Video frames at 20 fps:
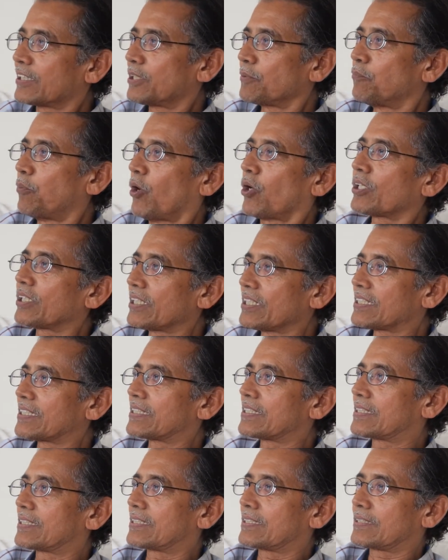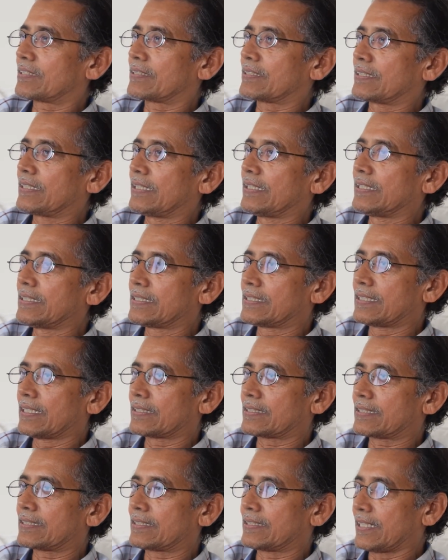The body is
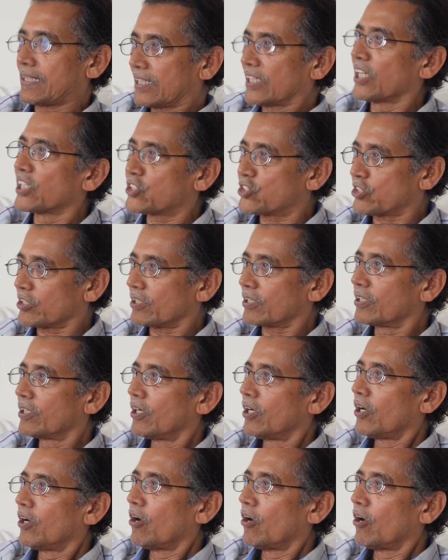a signature